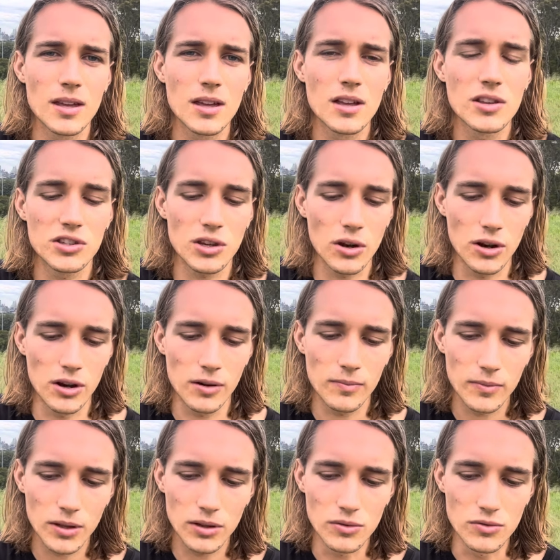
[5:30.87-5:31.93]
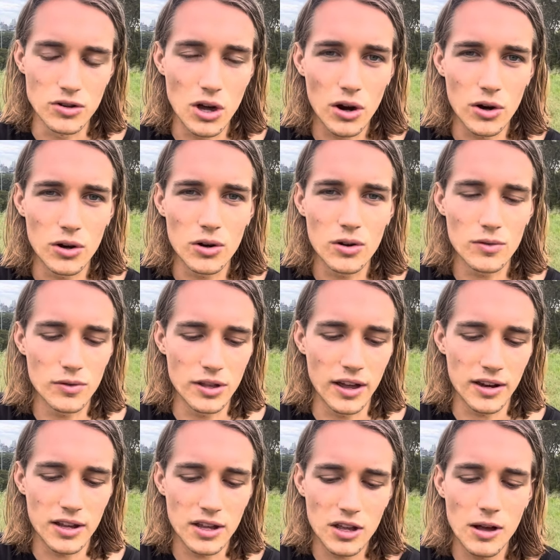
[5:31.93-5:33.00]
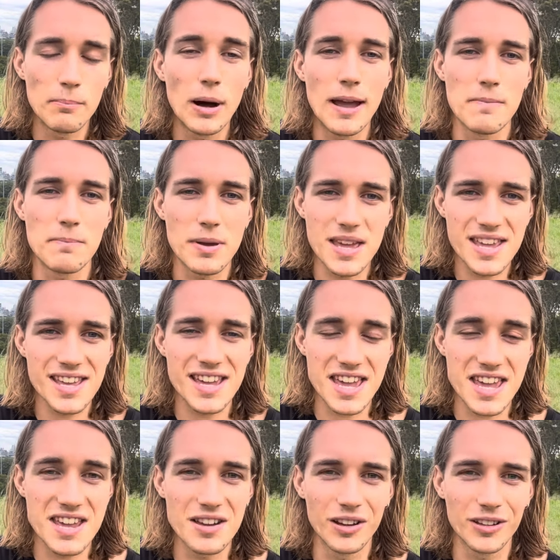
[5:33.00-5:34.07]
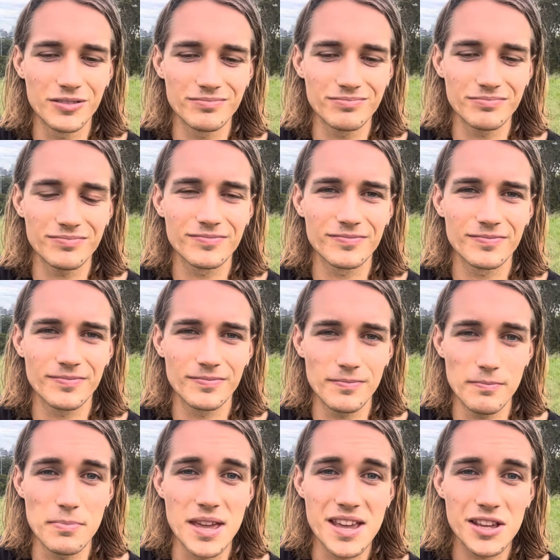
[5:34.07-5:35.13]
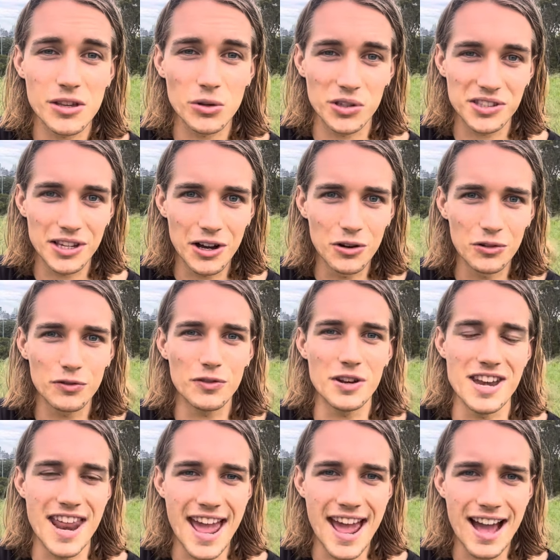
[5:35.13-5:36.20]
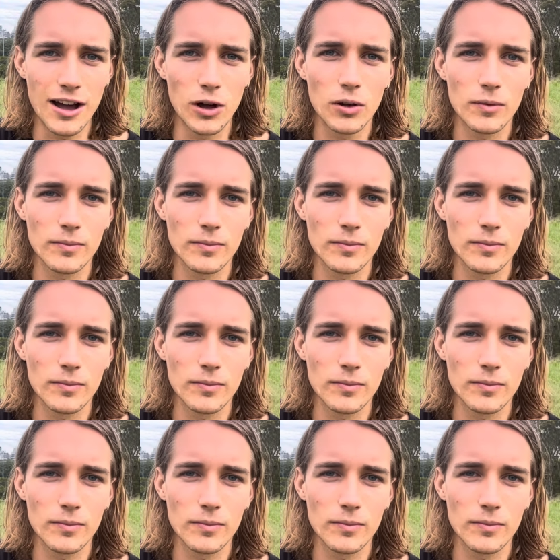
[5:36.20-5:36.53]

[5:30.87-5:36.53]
So, know that by being here, being yourself now,